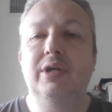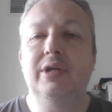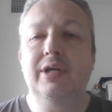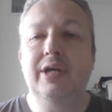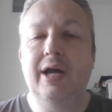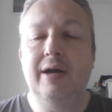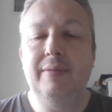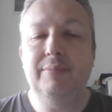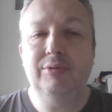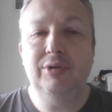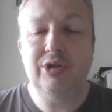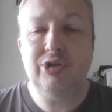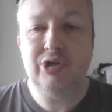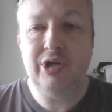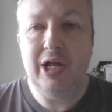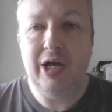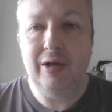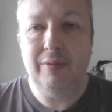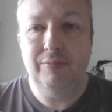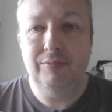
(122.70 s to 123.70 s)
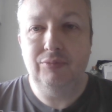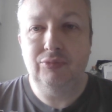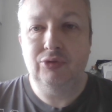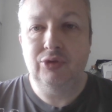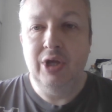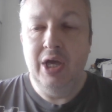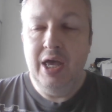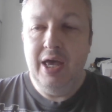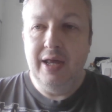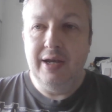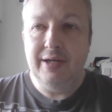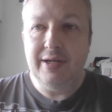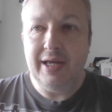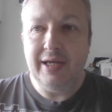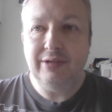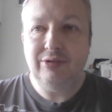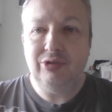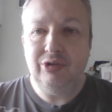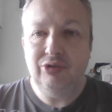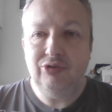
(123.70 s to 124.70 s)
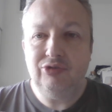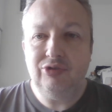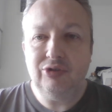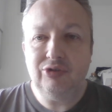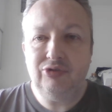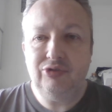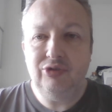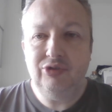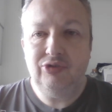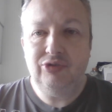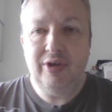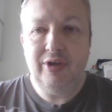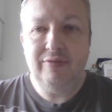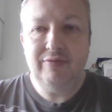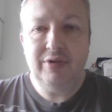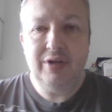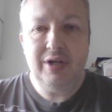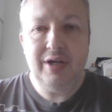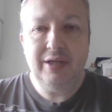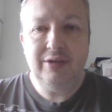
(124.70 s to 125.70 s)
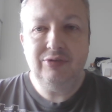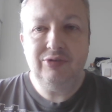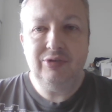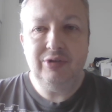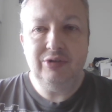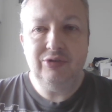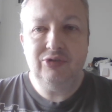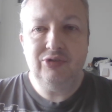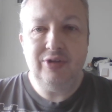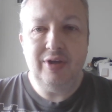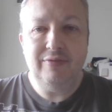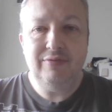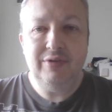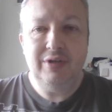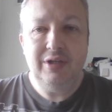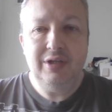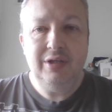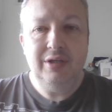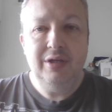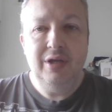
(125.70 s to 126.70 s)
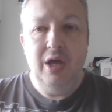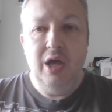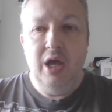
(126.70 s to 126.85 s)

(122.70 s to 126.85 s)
the compilation albums 1967 and 1970,